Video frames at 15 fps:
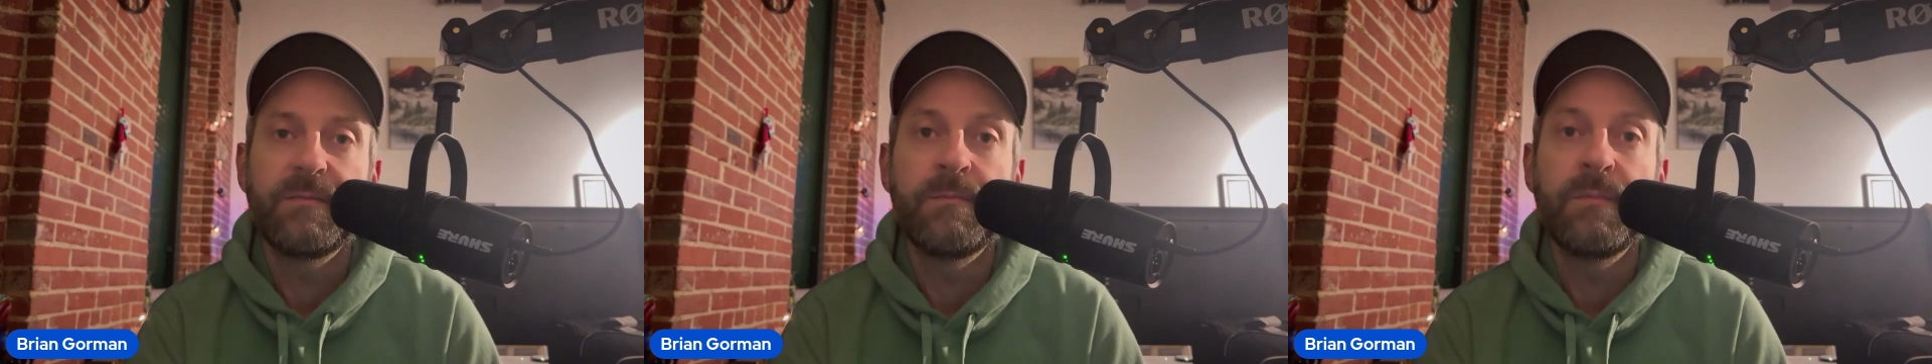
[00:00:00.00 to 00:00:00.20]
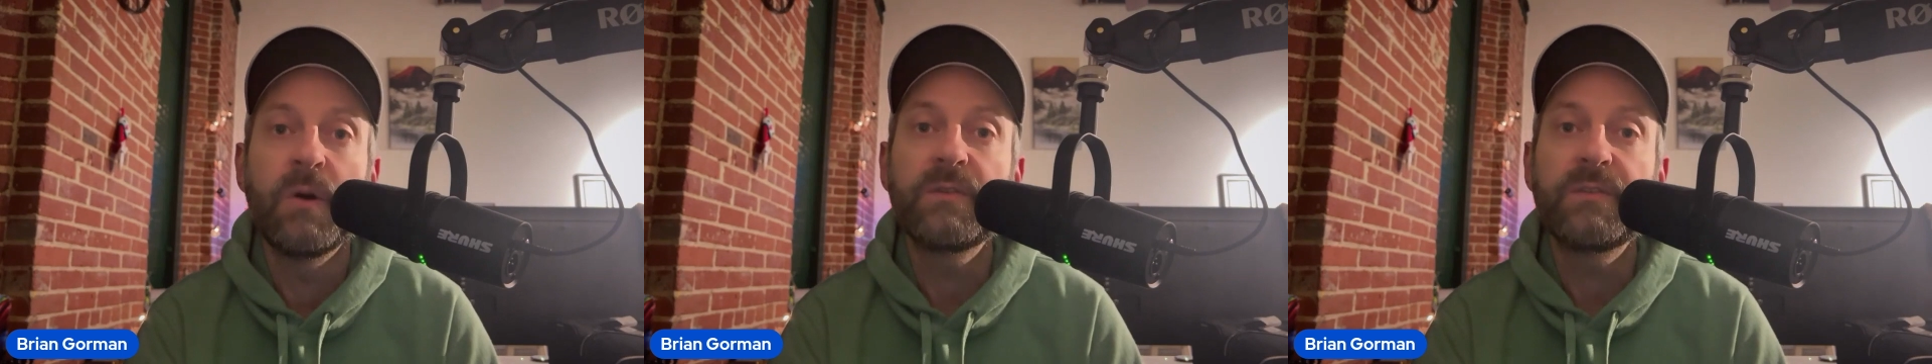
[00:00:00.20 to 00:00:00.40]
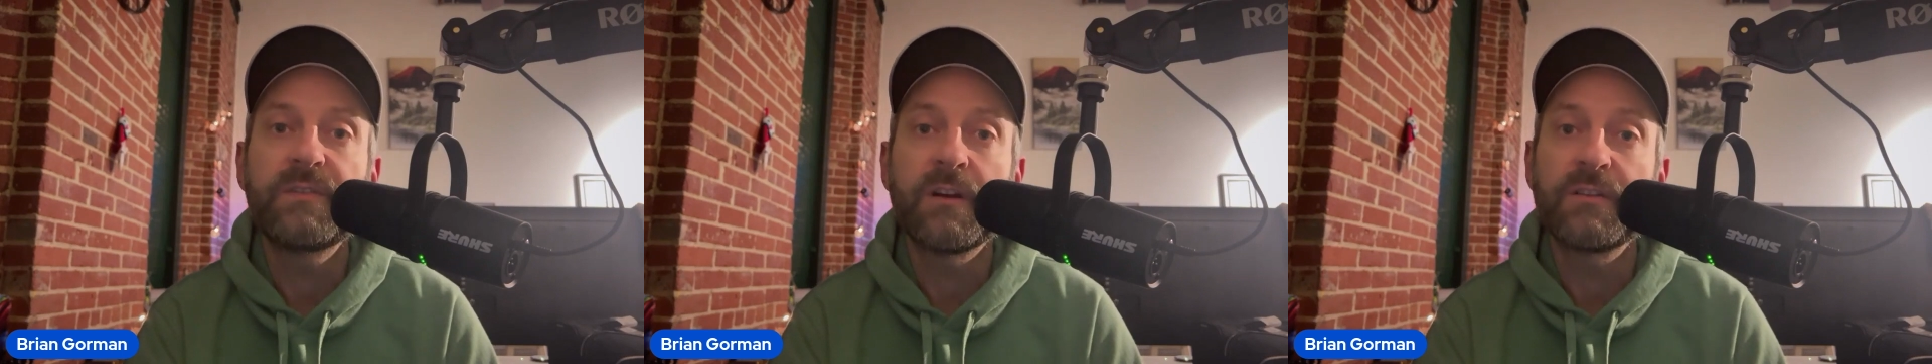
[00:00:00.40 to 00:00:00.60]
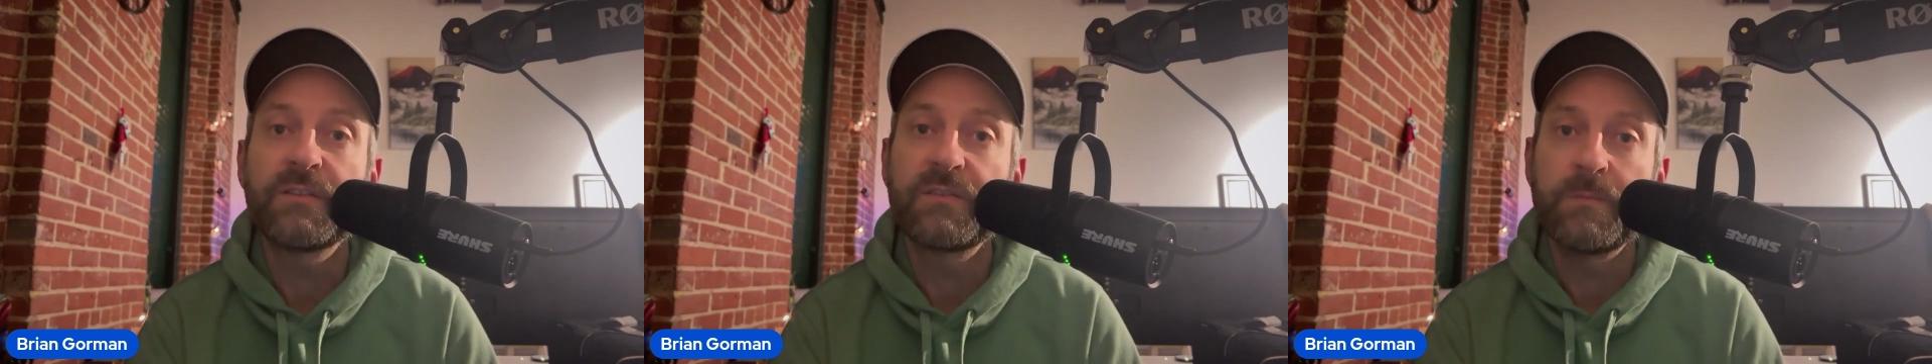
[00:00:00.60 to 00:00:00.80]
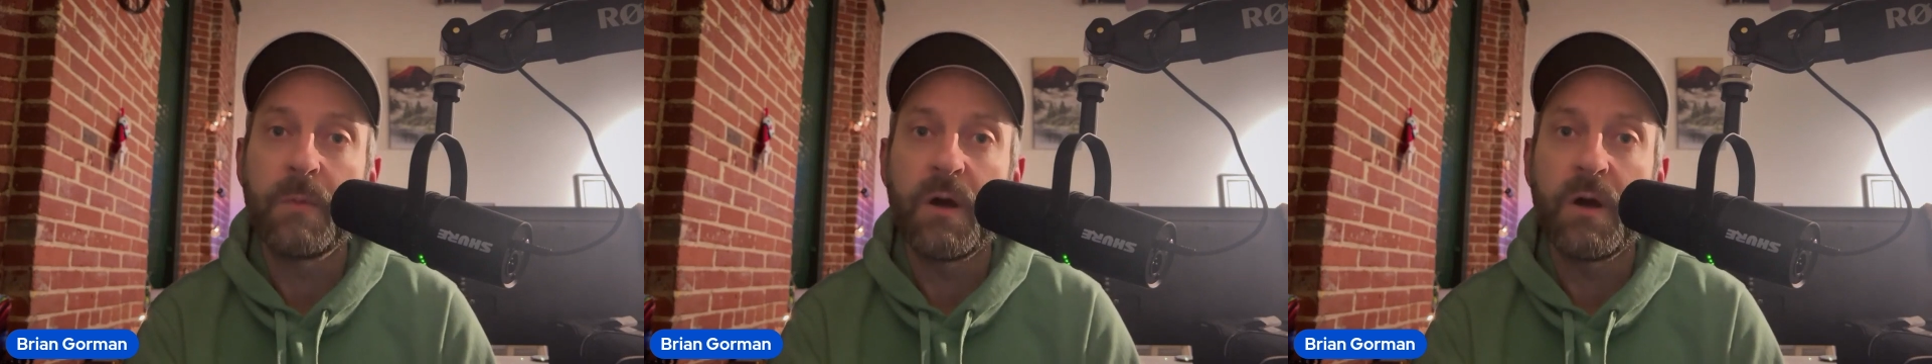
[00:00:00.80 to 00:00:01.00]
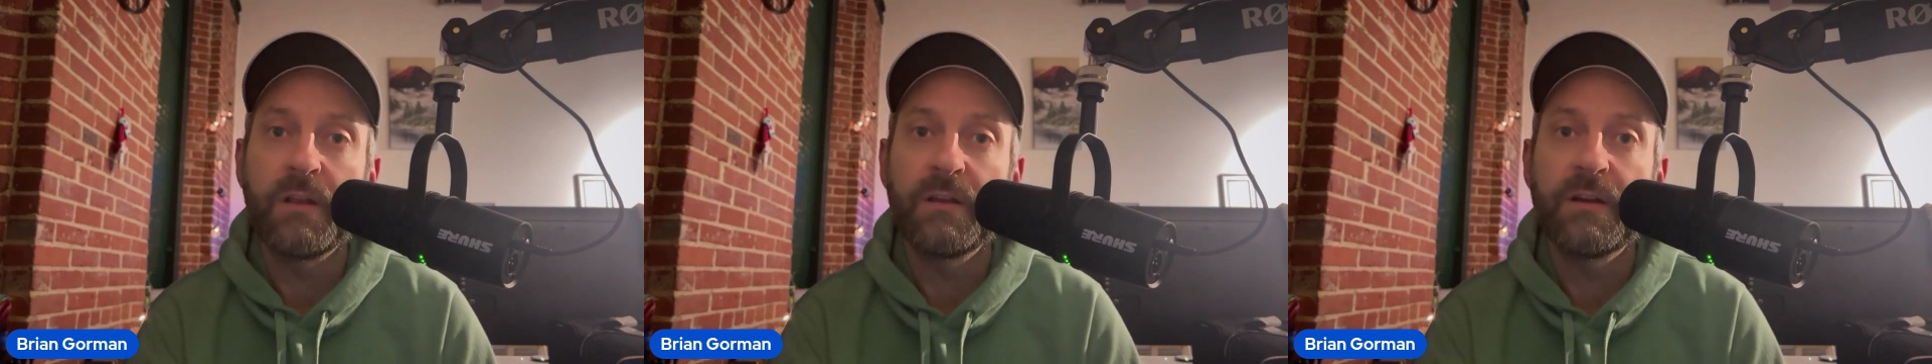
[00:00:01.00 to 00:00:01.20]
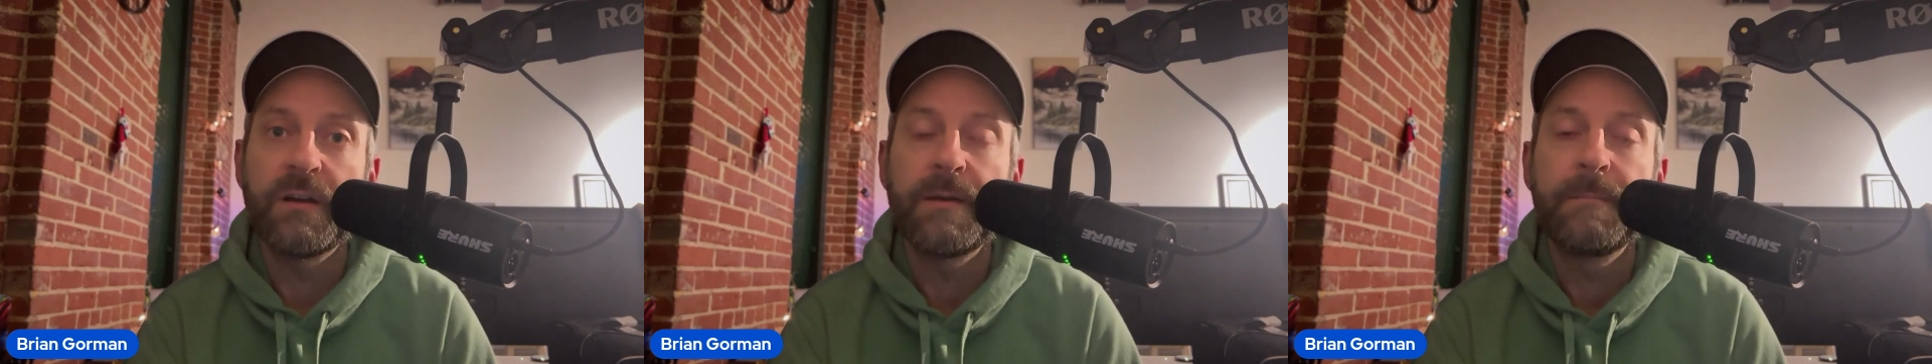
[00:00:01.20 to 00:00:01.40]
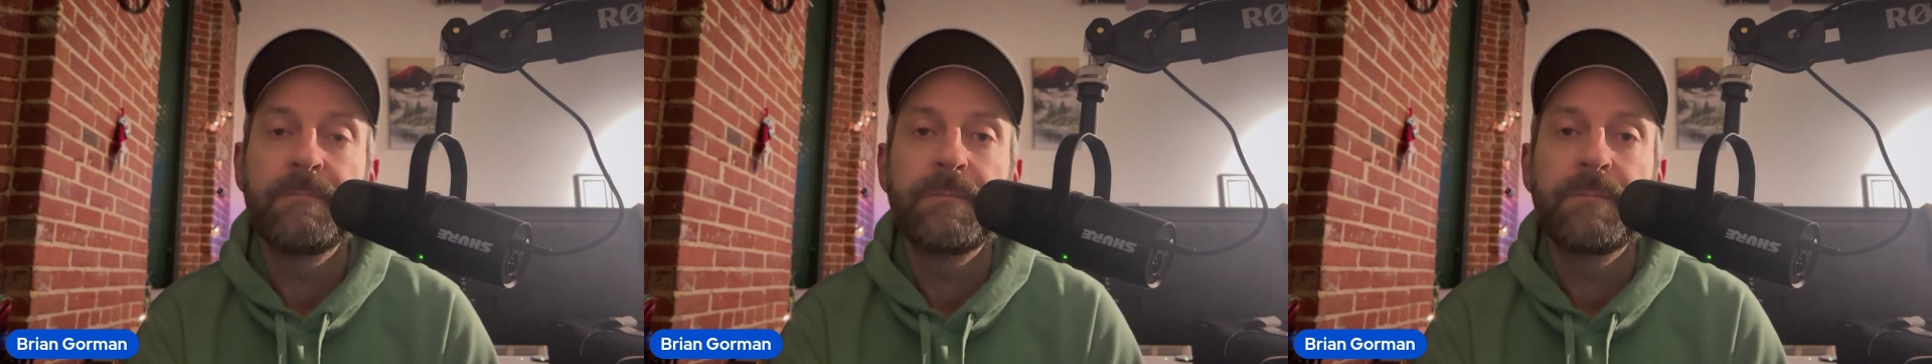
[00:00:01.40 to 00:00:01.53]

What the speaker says: Most are smaller,